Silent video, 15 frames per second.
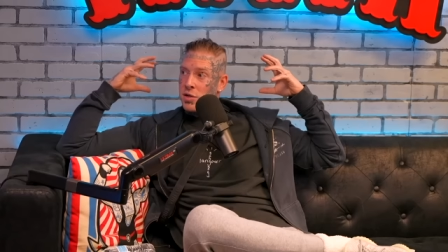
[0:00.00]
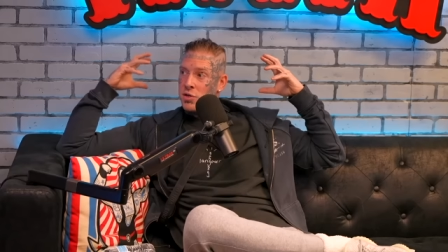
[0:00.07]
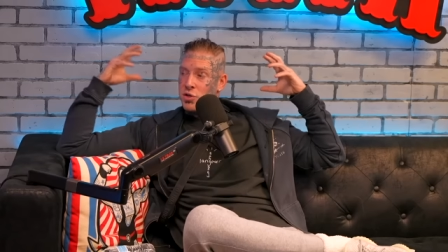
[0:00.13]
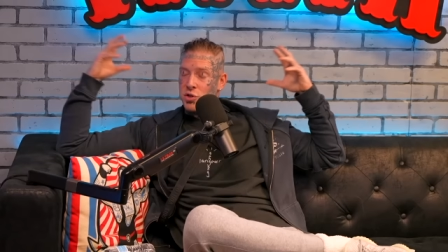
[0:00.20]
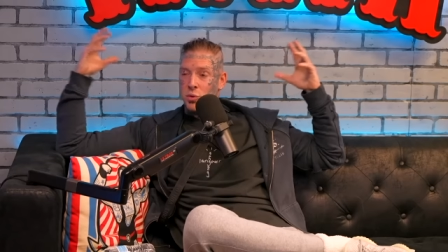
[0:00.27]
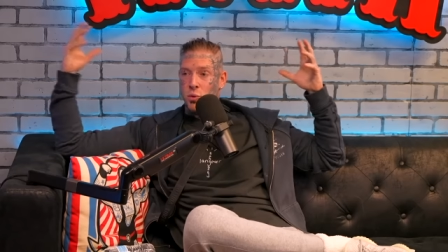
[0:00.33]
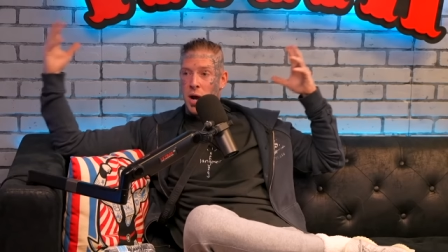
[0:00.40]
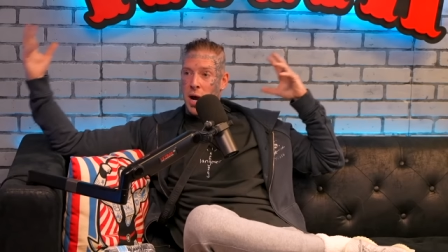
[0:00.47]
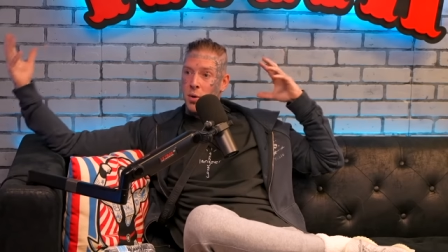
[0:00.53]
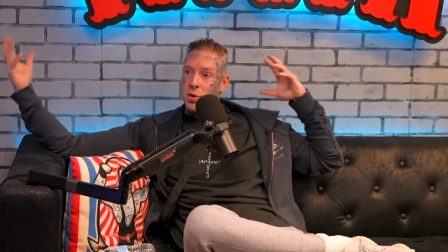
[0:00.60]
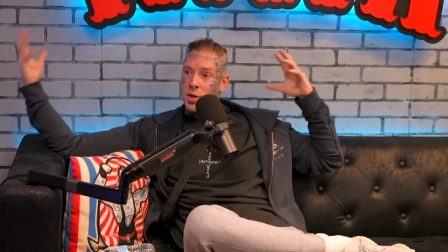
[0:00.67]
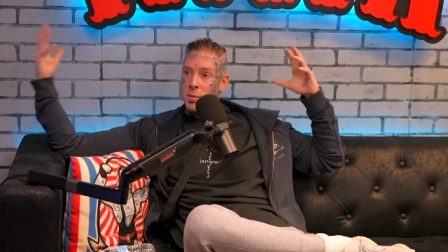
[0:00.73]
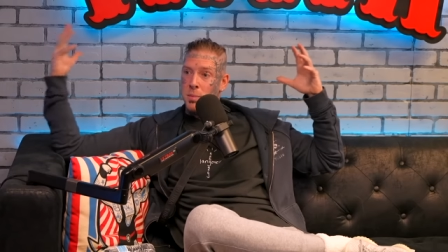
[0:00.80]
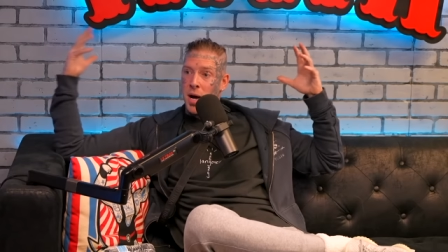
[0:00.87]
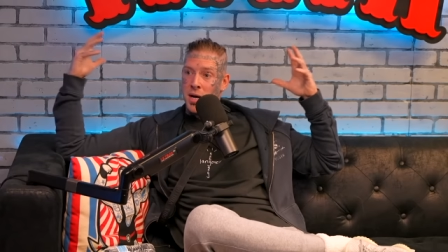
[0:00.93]

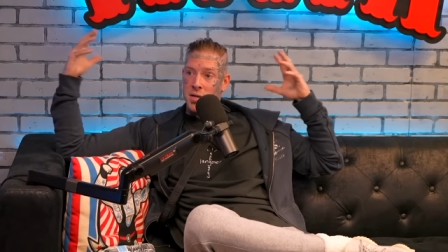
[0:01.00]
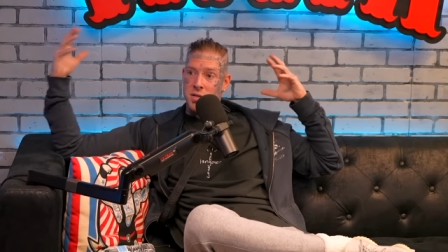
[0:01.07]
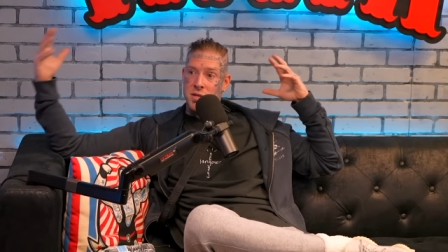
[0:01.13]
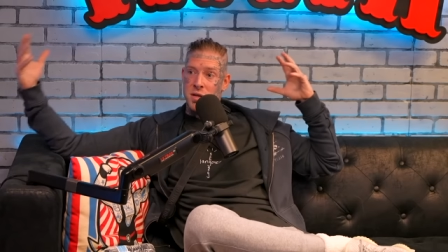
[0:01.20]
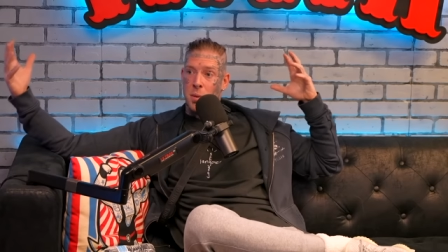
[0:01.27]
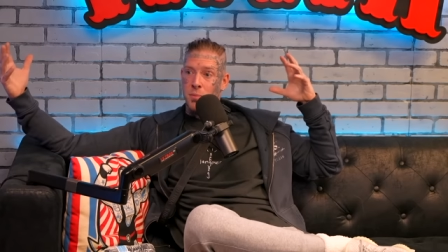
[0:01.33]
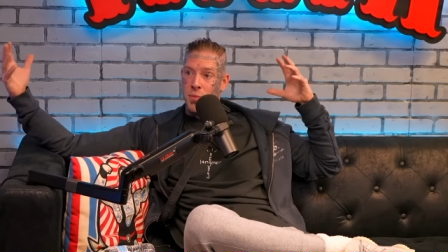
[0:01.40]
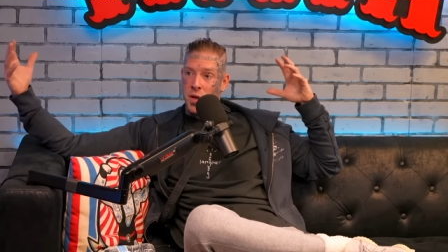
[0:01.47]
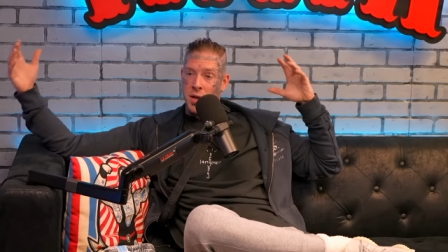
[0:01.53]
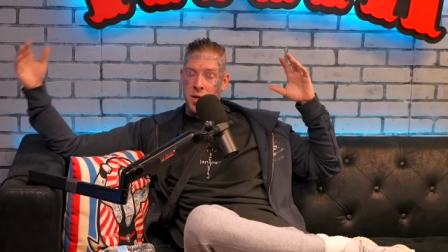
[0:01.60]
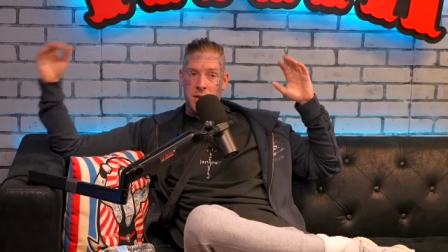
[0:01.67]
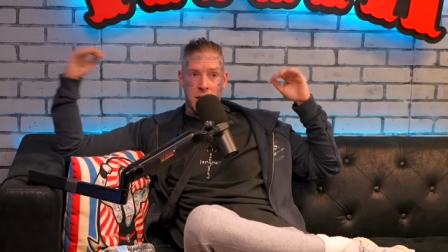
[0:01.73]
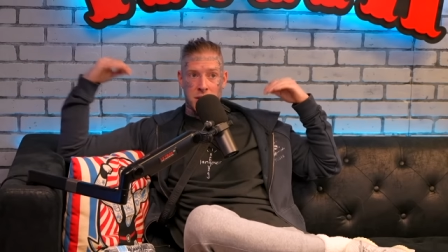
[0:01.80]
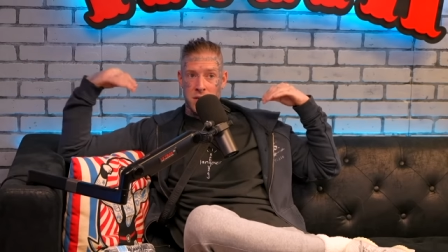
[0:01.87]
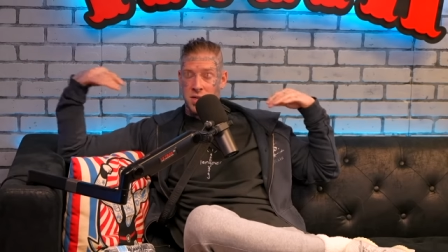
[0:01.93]
surrounded by
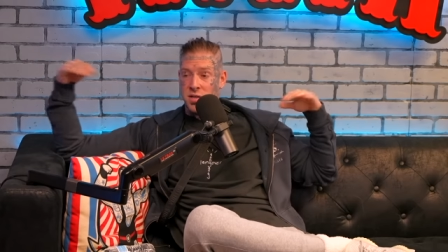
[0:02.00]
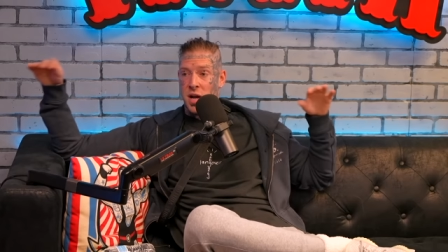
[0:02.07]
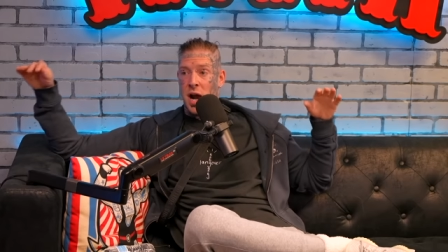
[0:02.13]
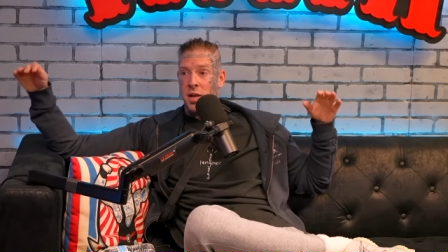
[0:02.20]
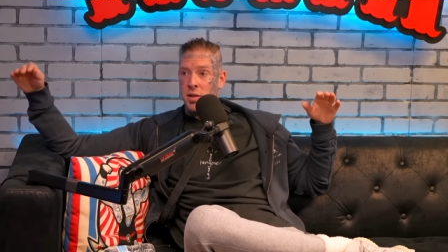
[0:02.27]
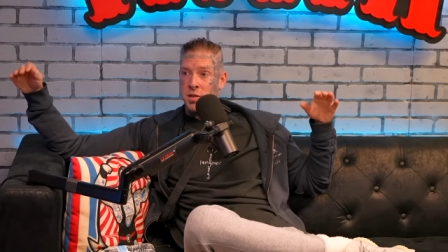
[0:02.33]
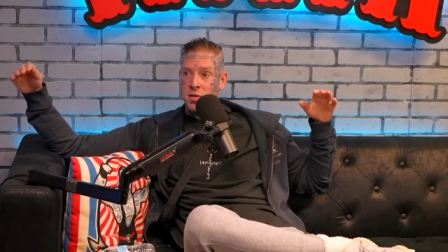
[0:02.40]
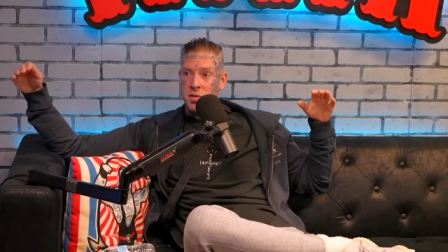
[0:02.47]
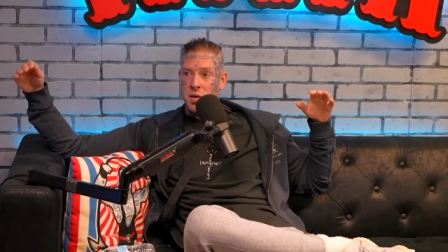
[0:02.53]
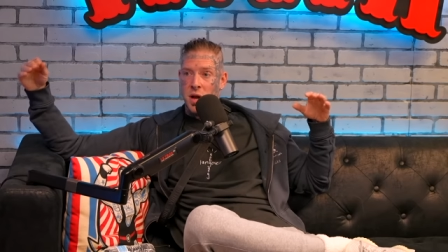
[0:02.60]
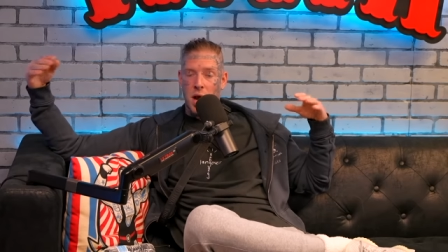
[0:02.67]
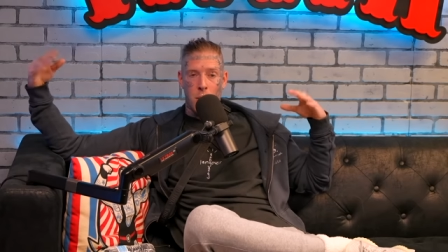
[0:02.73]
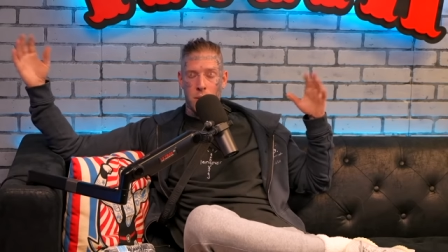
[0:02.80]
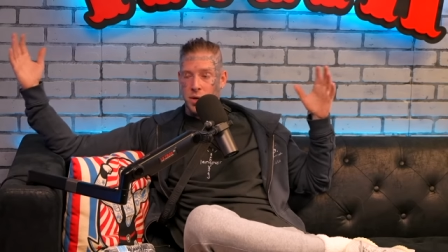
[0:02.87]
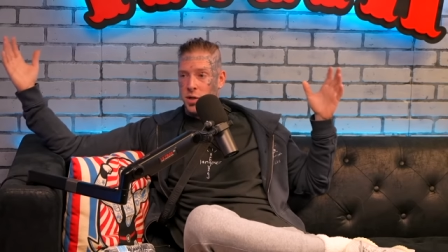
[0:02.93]
something like the silence,
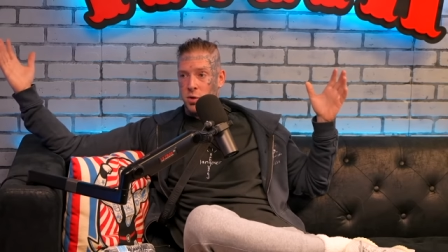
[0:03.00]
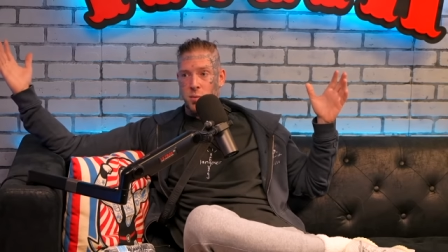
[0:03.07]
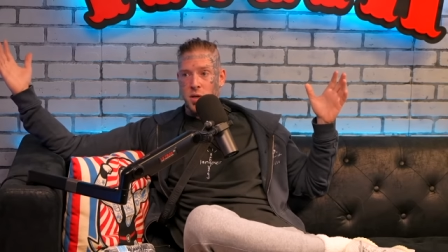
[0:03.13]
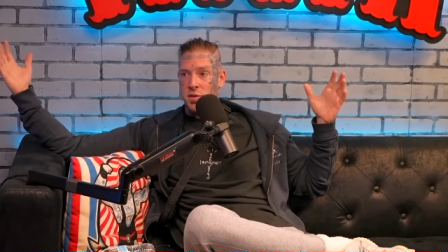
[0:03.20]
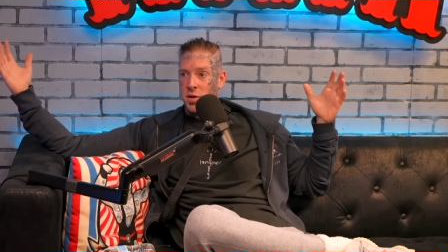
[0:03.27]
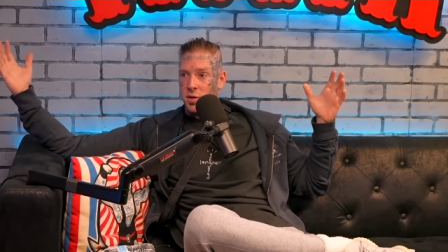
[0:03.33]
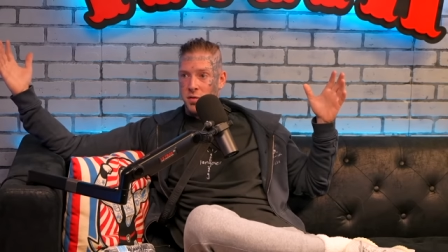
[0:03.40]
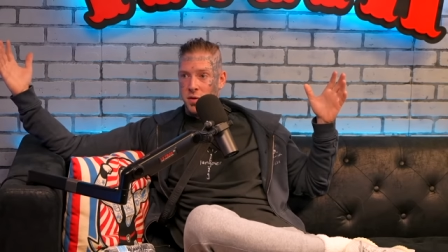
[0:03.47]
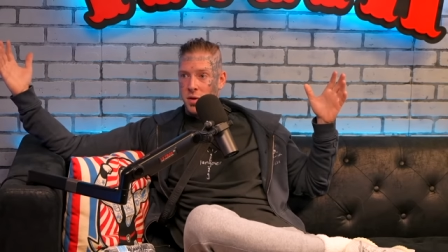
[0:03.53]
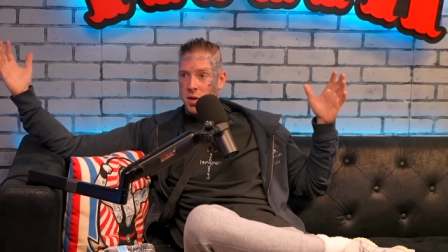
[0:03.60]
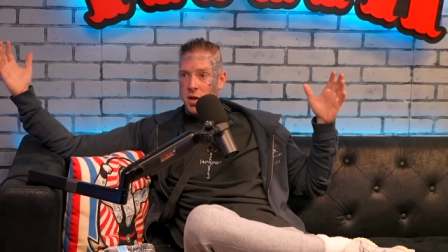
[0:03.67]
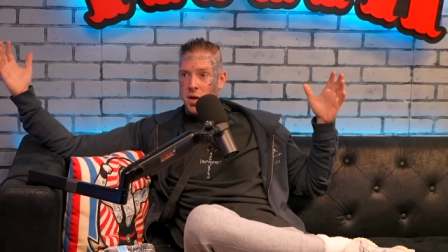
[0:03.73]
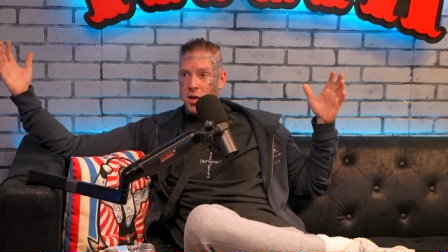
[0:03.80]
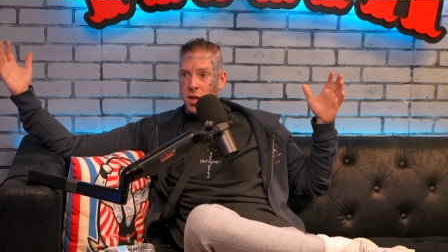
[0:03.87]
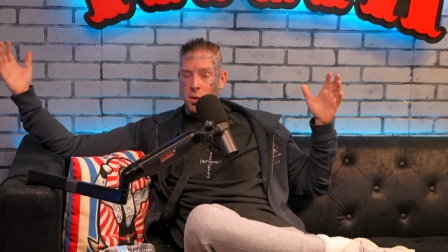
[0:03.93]
I would have killed myself.
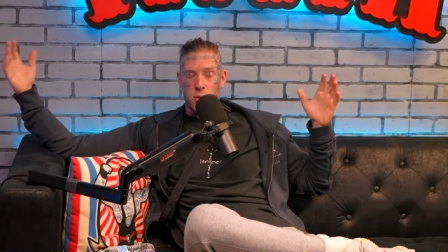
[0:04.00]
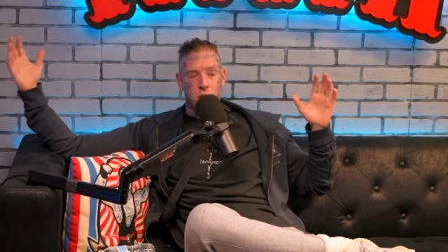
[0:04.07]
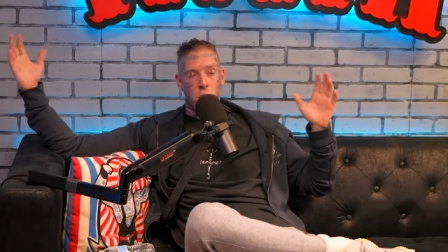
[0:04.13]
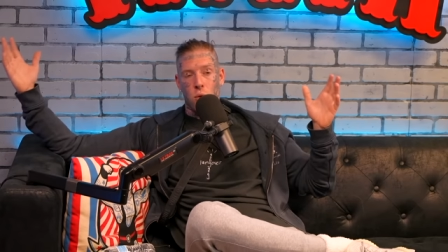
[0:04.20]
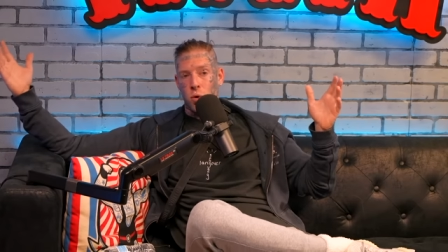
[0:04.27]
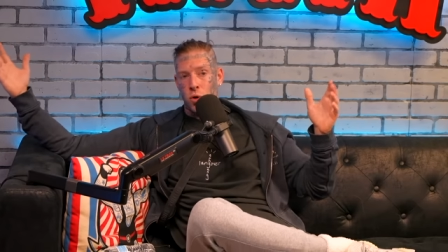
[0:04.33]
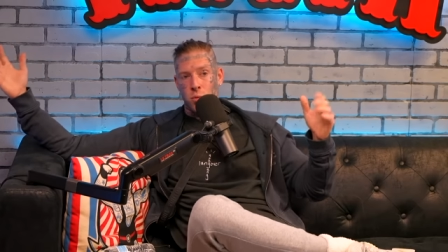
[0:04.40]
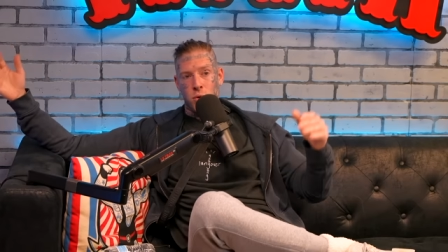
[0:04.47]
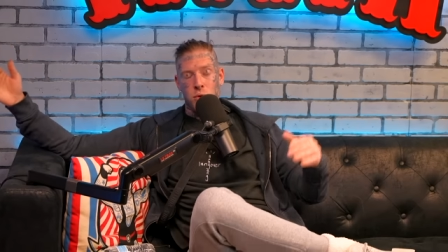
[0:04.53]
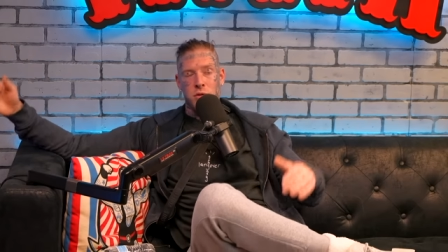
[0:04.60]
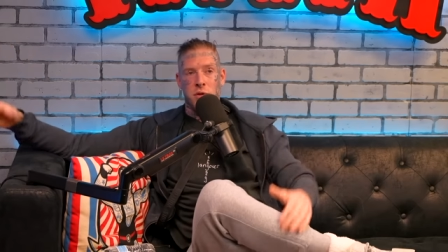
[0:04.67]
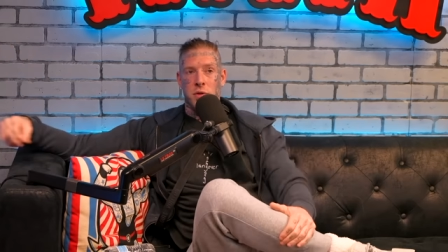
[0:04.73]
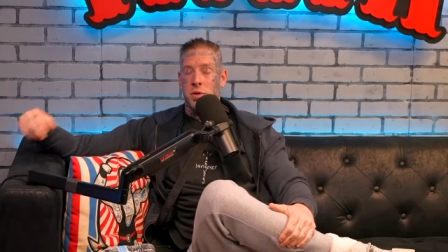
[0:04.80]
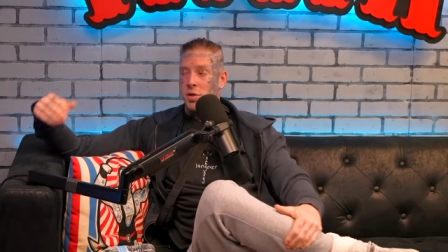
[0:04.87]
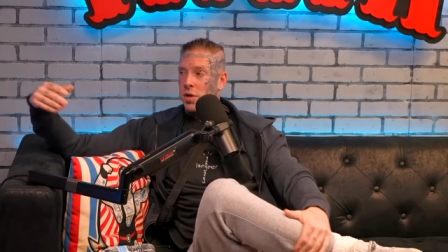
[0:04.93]
Jesus, like it was horrible.
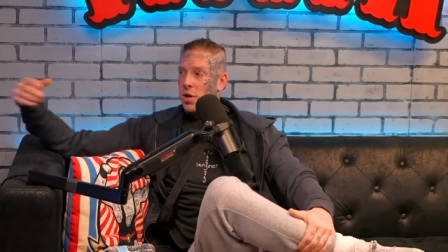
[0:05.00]
You so, felt